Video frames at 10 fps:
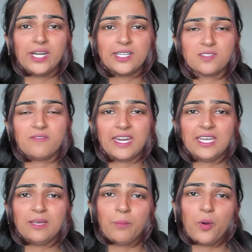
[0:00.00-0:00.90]
it is
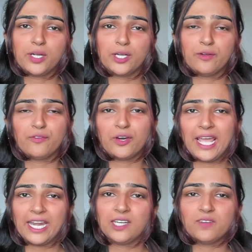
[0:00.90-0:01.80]
very important for
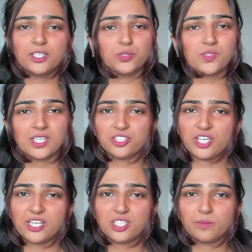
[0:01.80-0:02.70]
anyone using
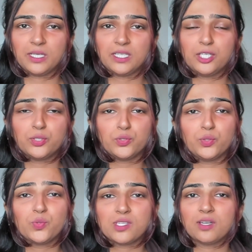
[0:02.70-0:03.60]
ChatGPT to
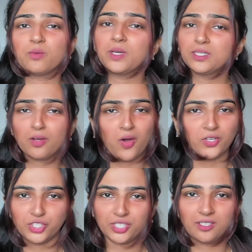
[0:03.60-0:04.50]
use it with
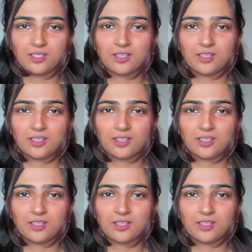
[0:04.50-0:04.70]
caution.